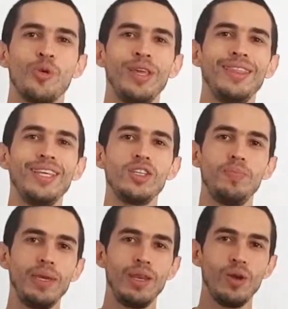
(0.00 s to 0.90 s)
in this
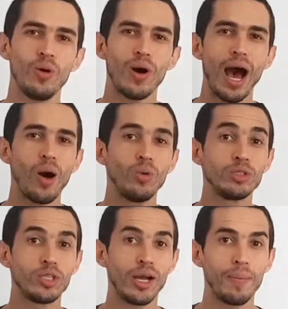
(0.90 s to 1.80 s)
video, I will
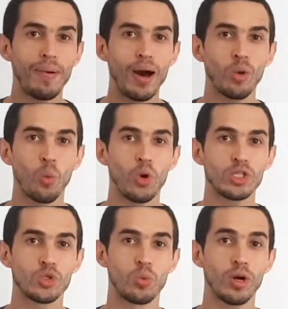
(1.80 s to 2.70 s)
talk about
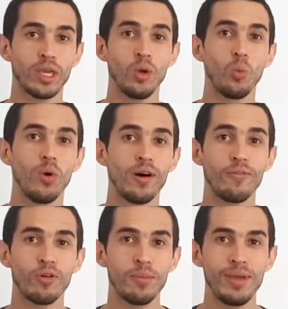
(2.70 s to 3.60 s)
what's working well
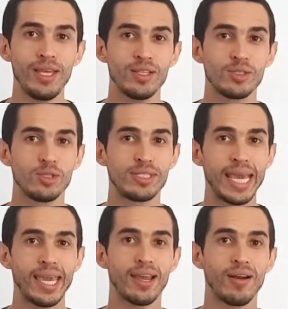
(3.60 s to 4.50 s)
for me to
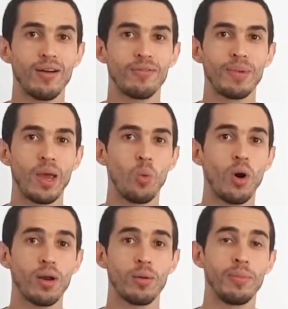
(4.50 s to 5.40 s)
take care of my
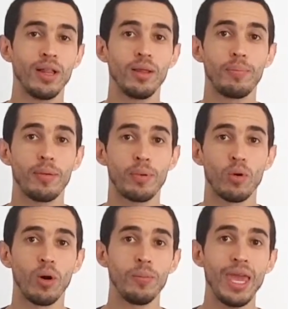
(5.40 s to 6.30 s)
watermelon
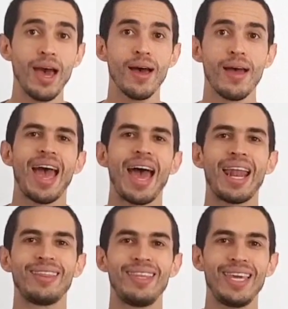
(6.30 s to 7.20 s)
peperomia, and
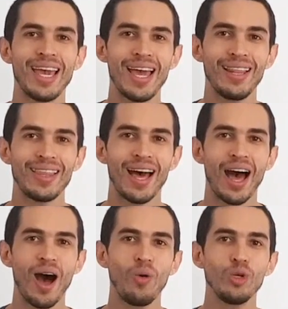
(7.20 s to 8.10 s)
at the end,
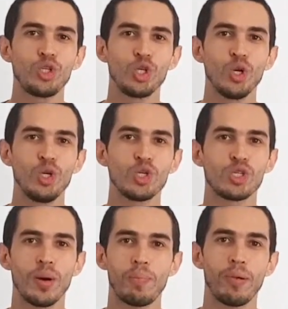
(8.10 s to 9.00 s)
I will show you
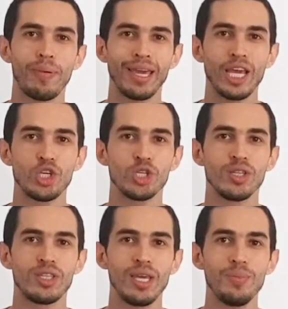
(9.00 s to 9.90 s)
some propagation
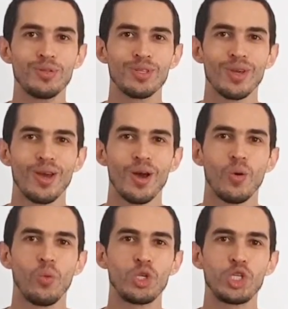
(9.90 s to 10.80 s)
tips,
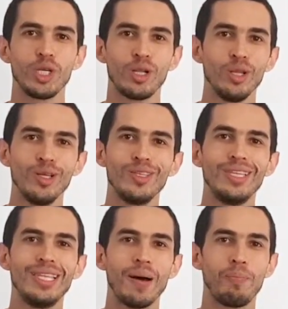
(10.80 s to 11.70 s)
which
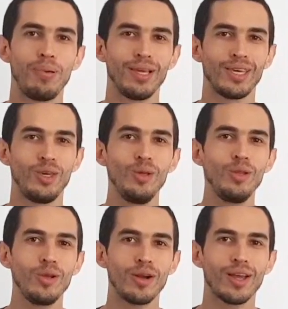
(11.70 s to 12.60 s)
include the
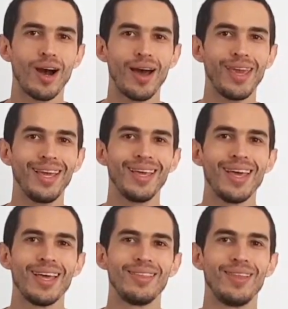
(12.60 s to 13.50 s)
peculiar cutting
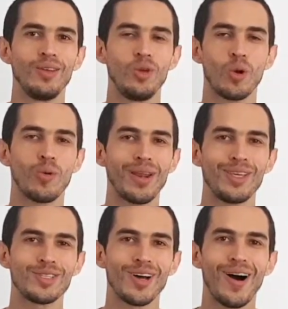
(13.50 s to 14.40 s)
that you already
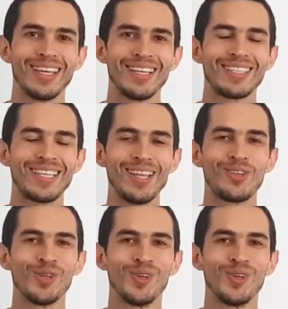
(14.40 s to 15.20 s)
saw. Stay tuned.